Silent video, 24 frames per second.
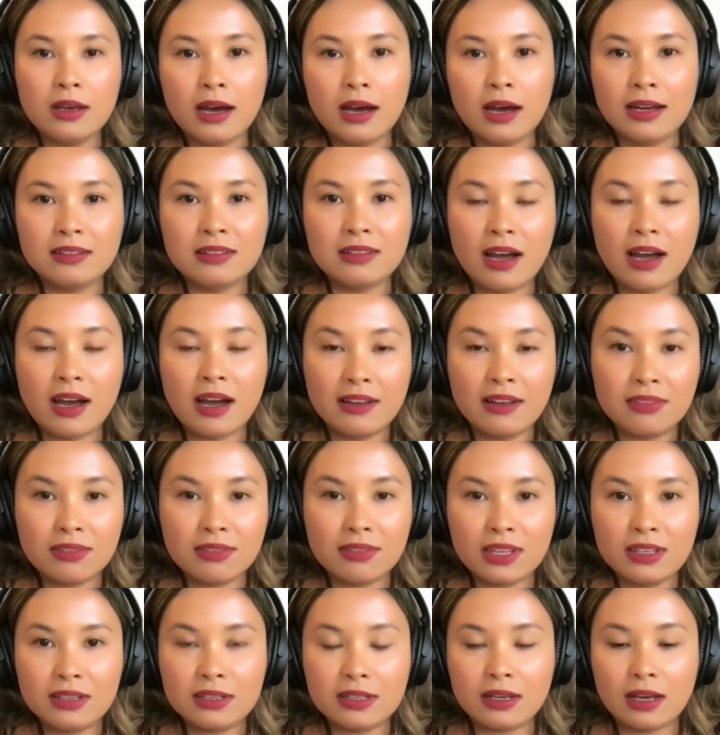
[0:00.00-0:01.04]
I, I
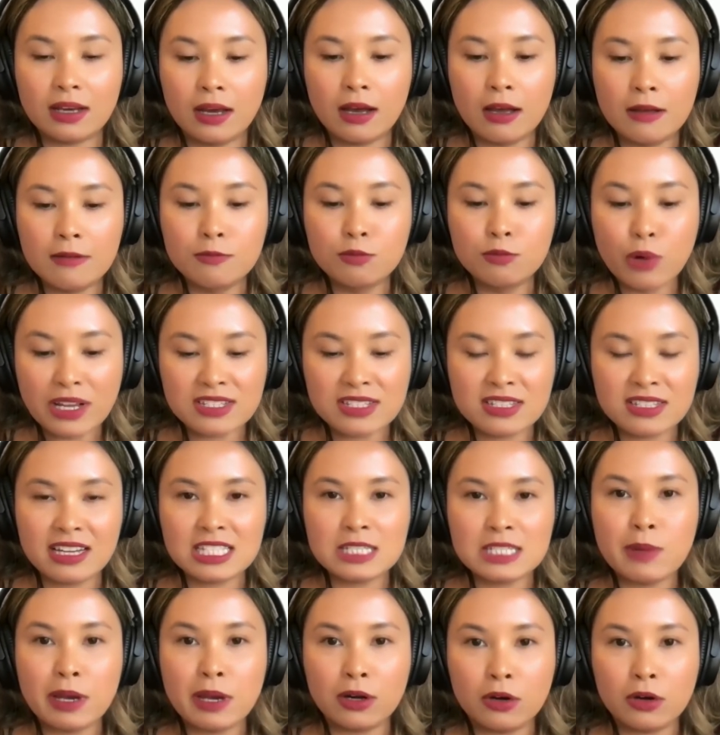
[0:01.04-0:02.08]
think uh,
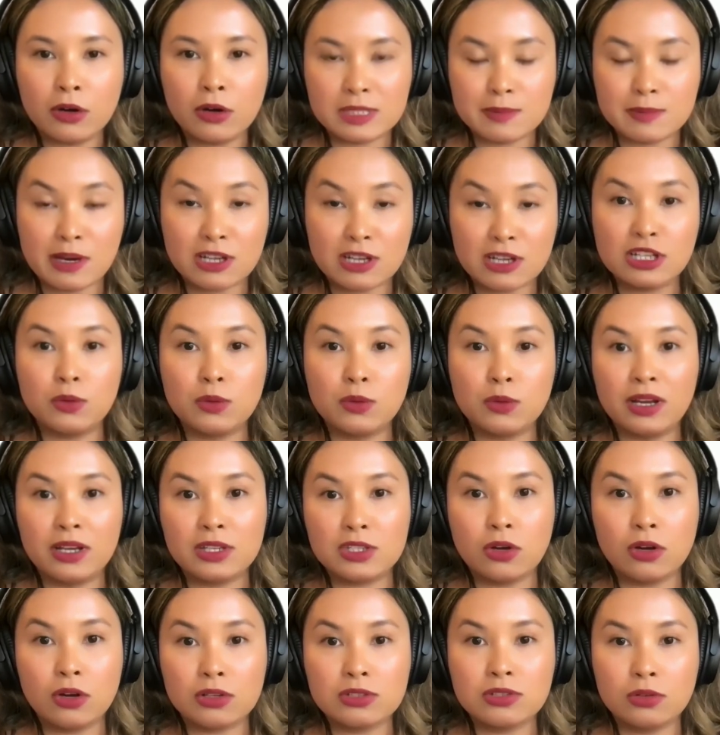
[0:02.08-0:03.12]
resonates better, especially when I
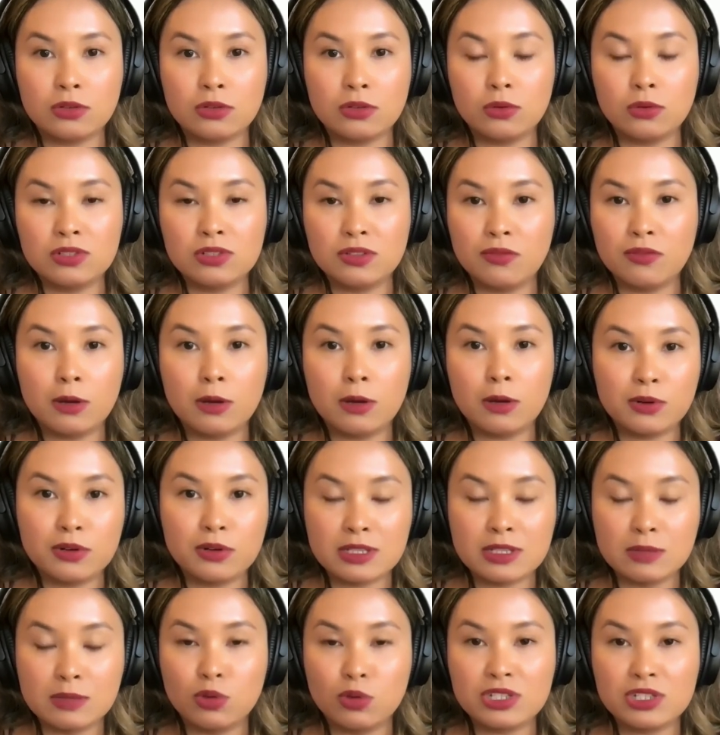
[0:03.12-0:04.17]
talk to developers
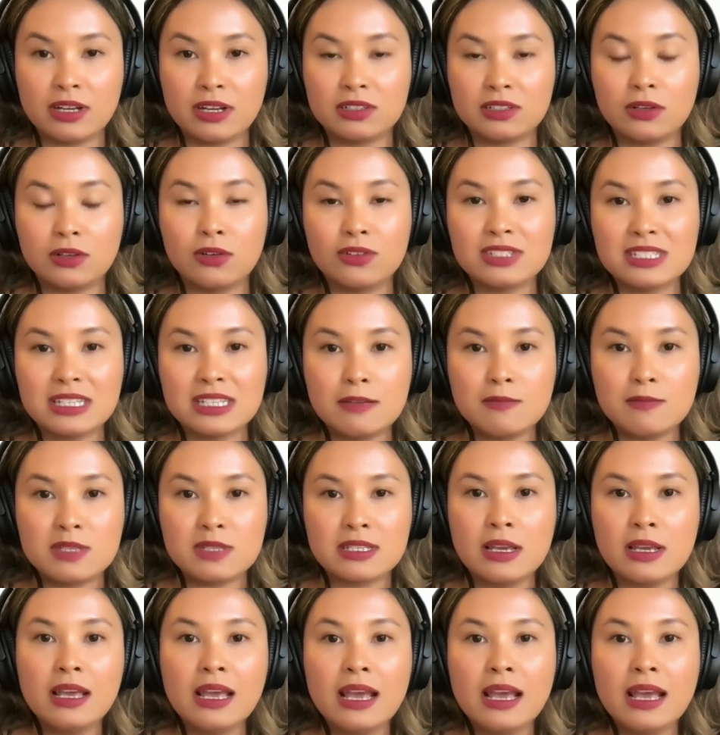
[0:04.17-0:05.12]
and more technical teams.